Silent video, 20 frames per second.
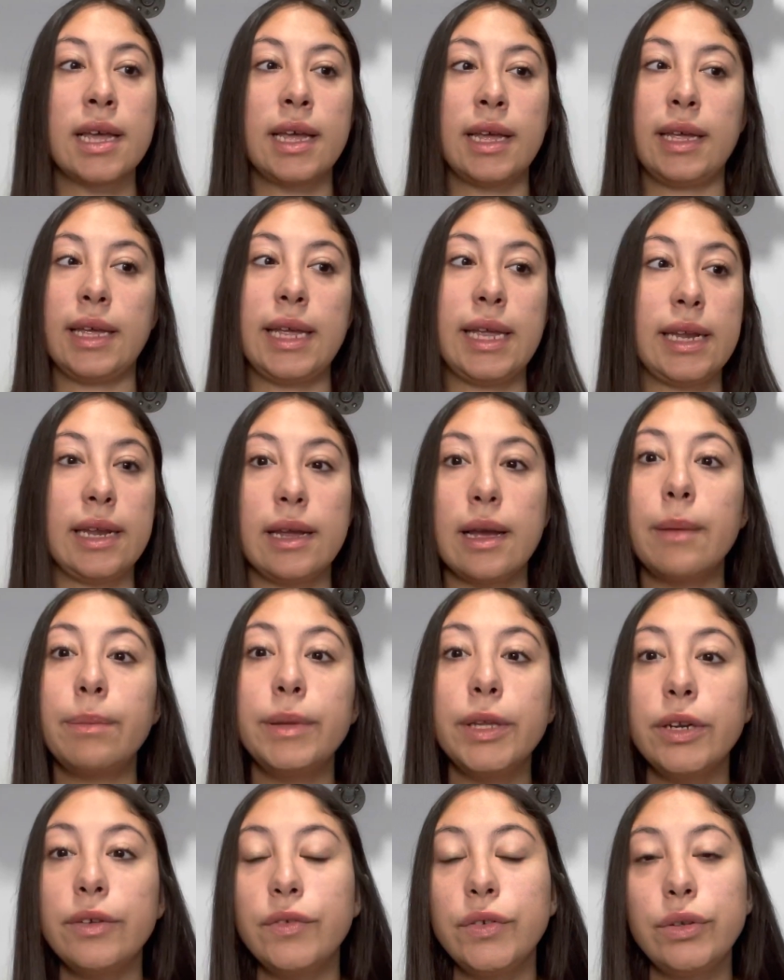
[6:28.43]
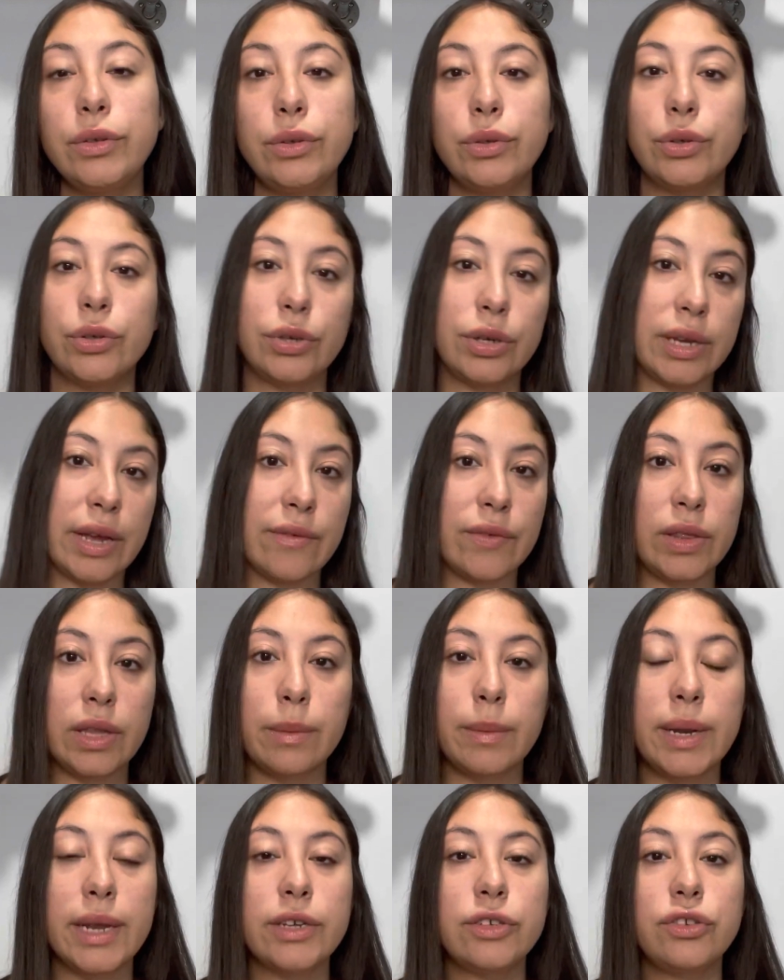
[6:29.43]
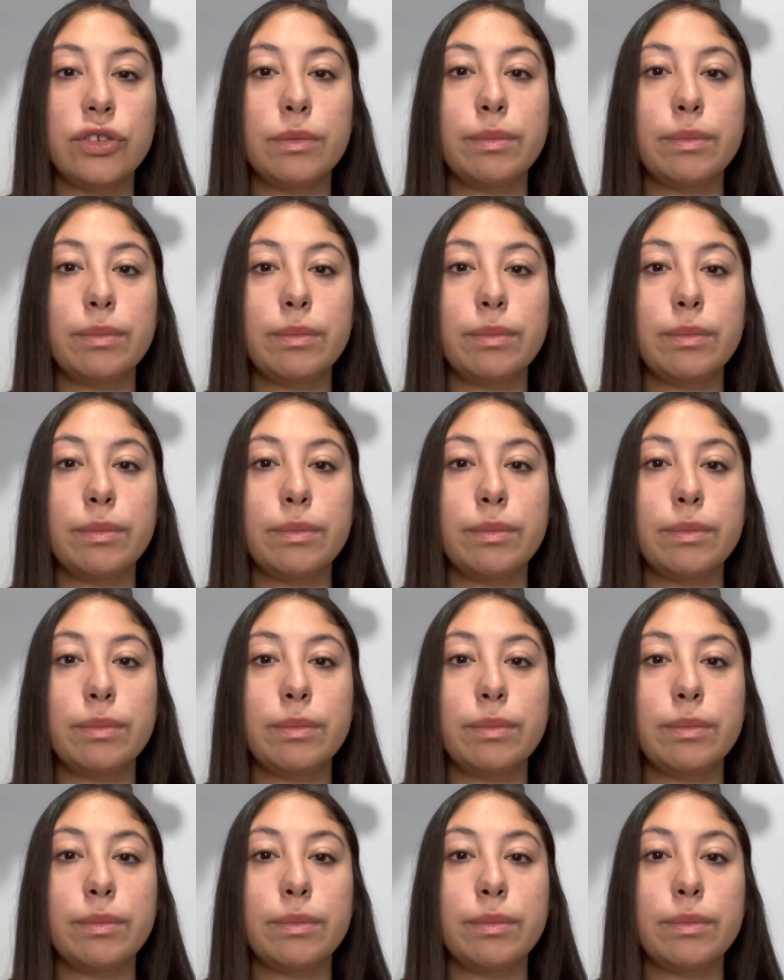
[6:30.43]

heating up their food or giving them an extra